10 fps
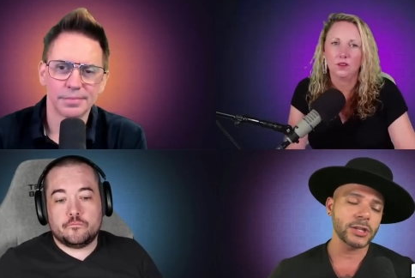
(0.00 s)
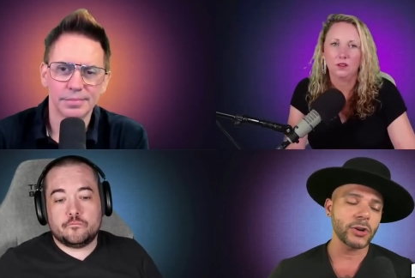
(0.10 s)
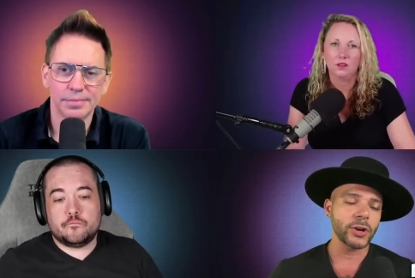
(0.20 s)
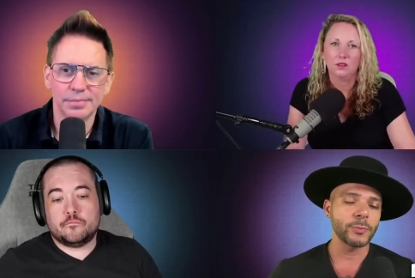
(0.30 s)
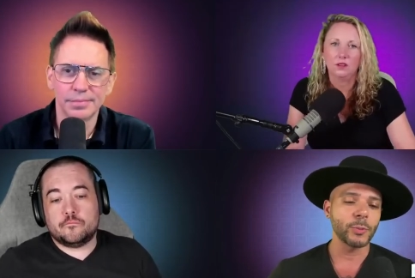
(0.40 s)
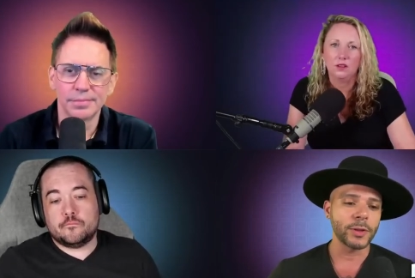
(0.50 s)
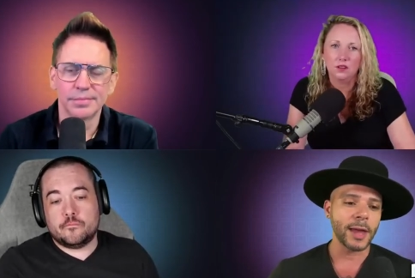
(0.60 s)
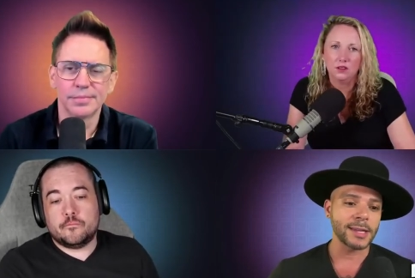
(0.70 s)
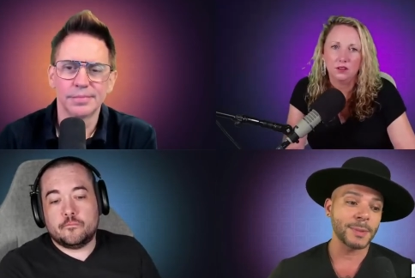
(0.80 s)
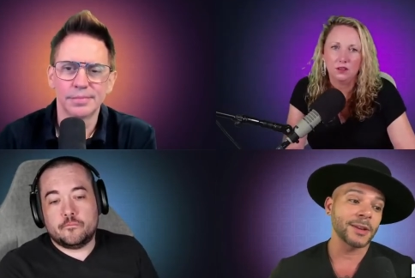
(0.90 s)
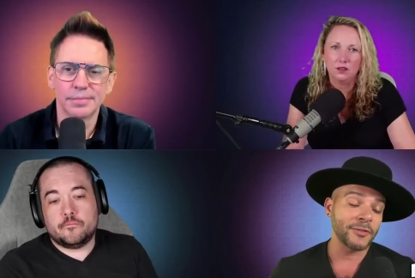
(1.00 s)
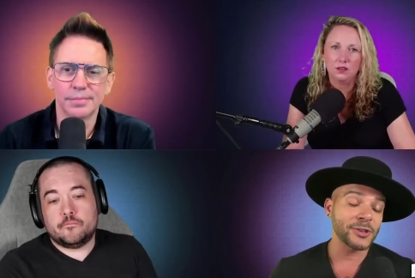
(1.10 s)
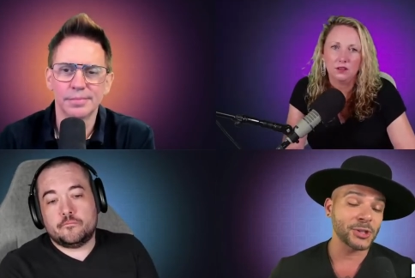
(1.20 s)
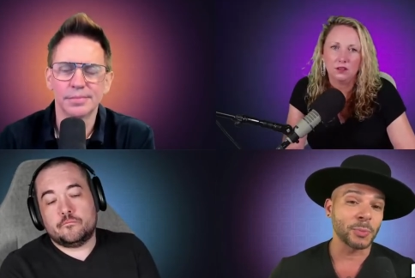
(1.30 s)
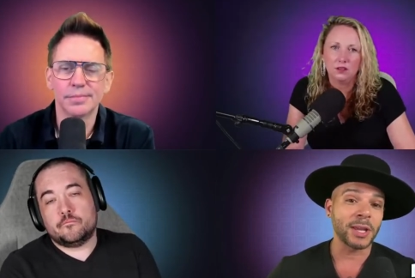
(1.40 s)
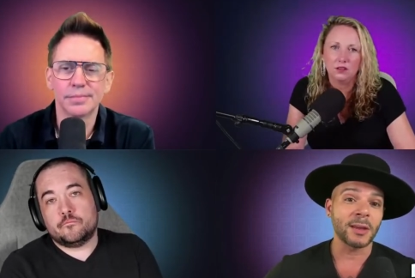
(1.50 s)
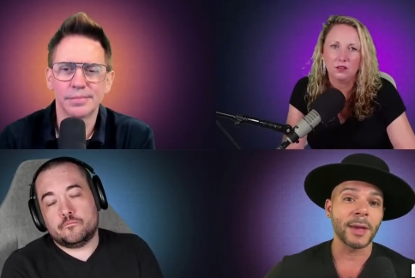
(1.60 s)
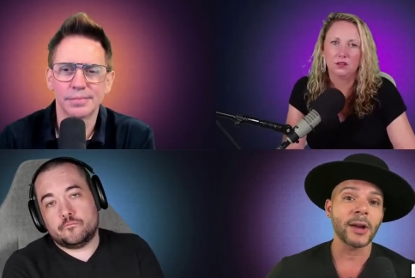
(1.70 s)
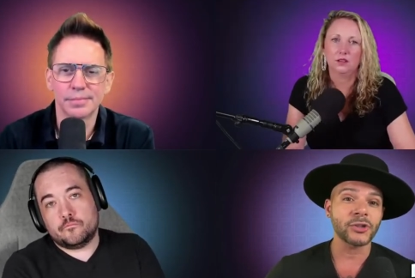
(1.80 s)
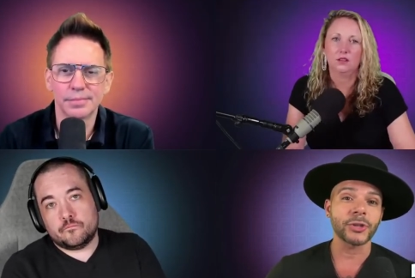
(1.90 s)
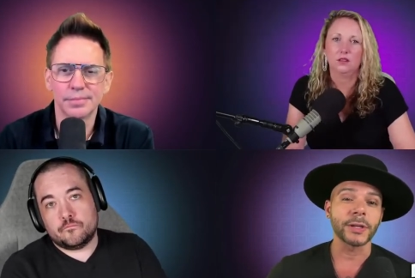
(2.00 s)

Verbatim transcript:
Speaker 1: yeah, it started with as being a physical medium